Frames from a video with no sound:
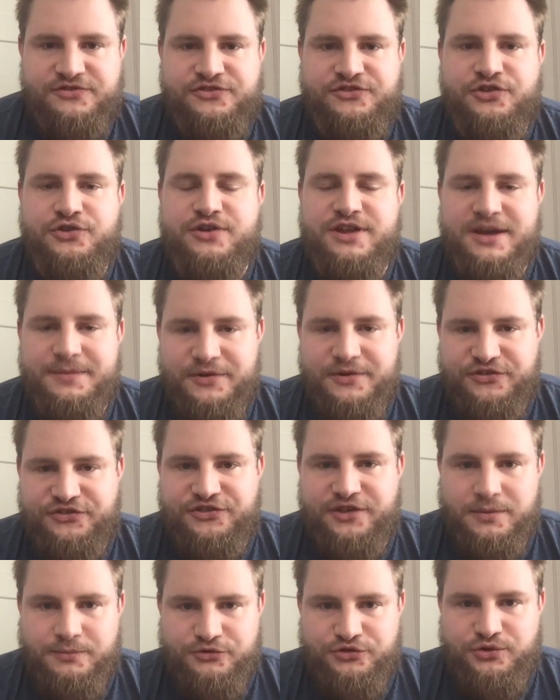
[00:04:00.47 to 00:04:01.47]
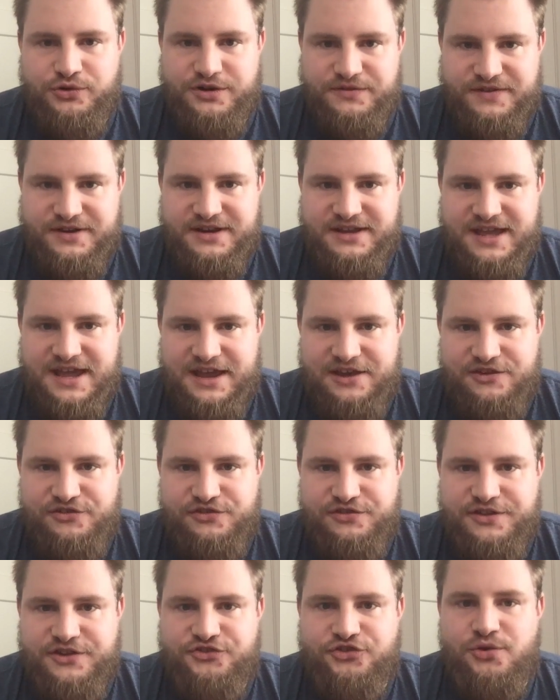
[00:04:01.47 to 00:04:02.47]
to give us some sort of
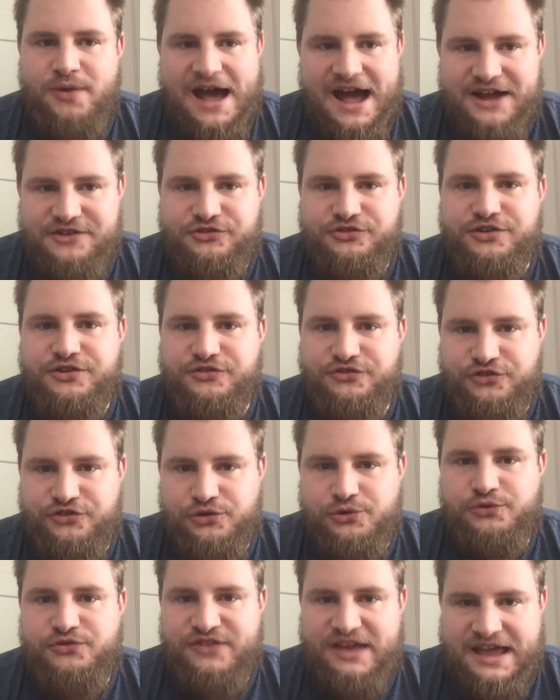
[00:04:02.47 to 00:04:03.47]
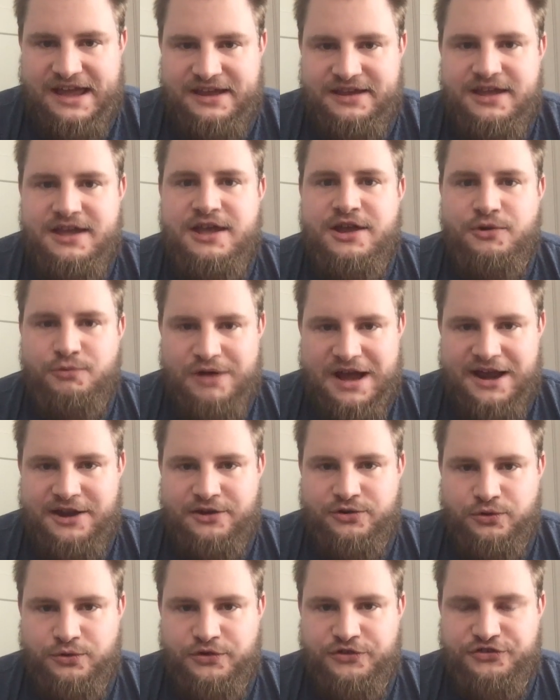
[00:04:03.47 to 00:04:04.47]
indication that you actually do take
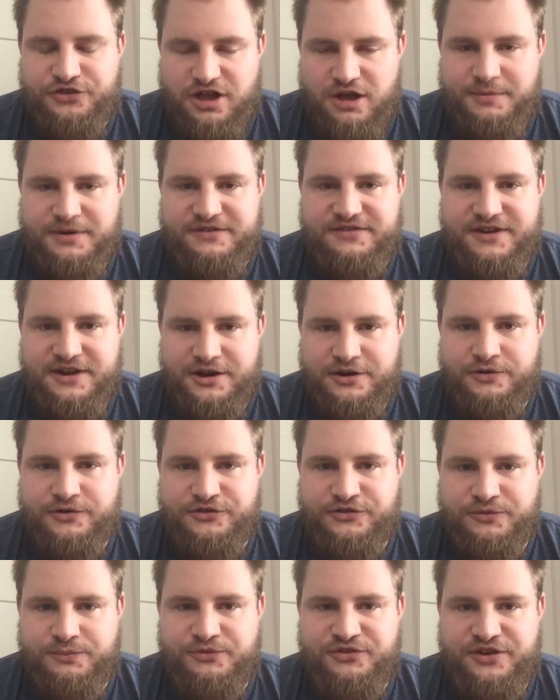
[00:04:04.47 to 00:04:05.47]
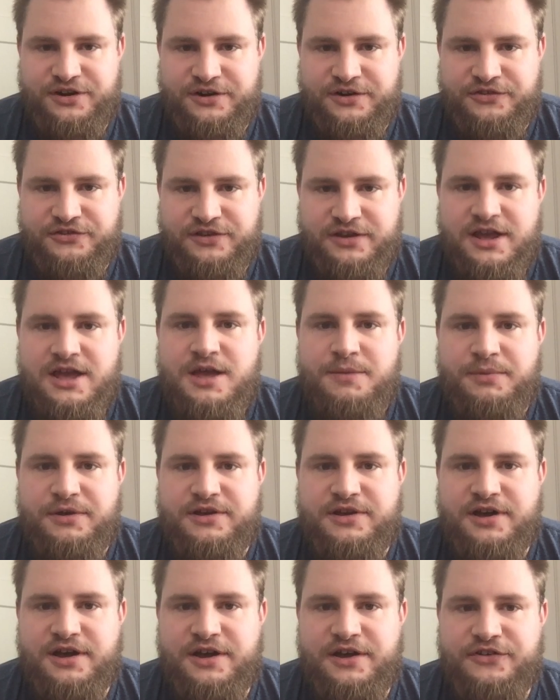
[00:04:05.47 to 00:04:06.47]
radical Islamic terrorism seriously.
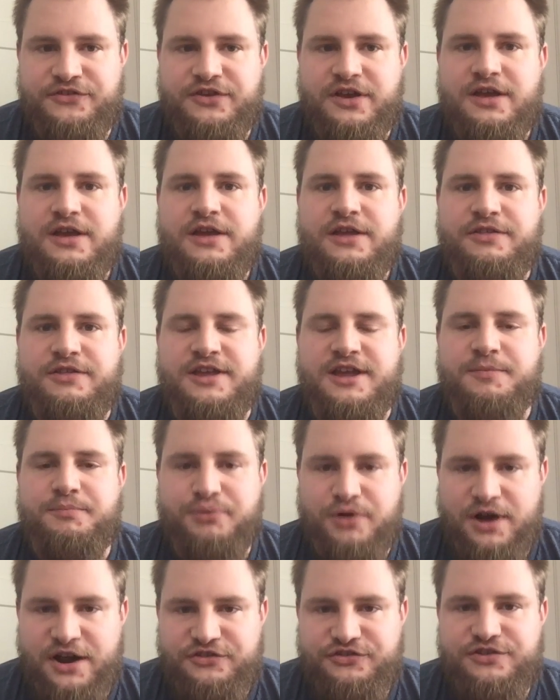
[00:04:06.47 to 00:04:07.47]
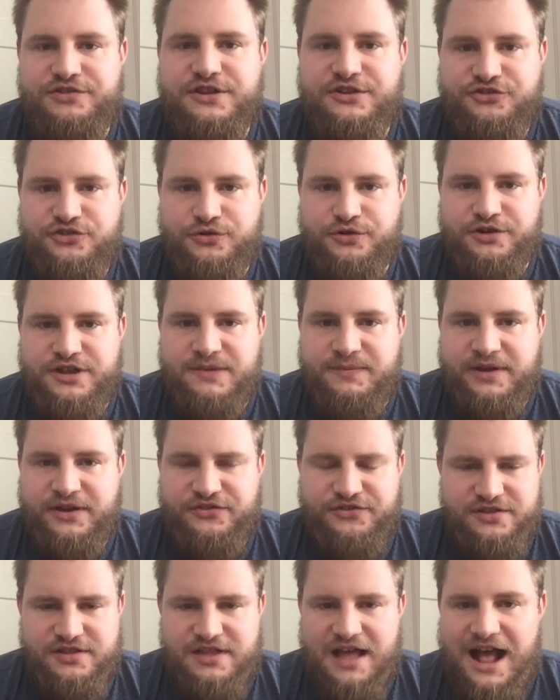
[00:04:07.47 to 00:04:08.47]
Because the impression that you are giving
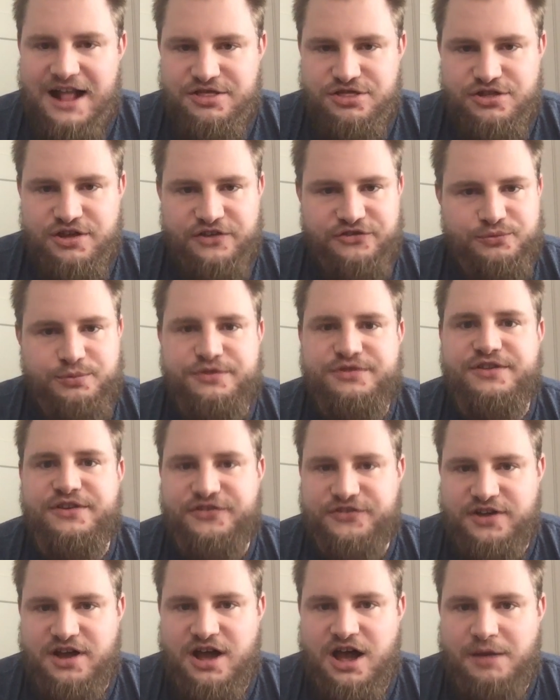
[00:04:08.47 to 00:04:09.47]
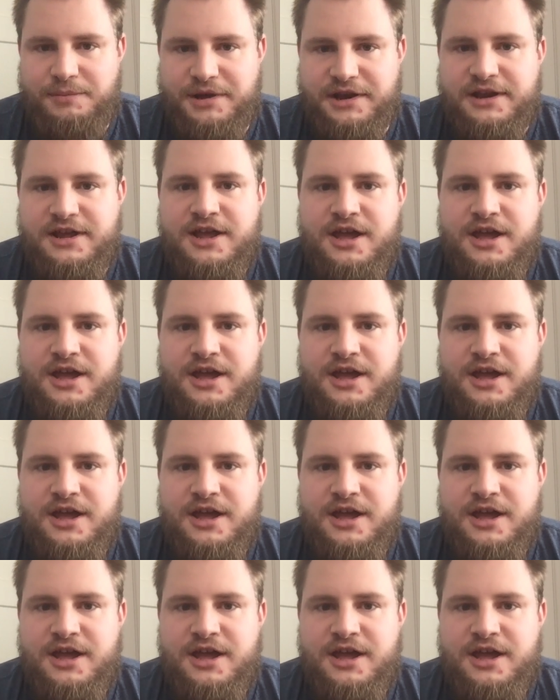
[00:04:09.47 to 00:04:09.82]
us, not just with this comment,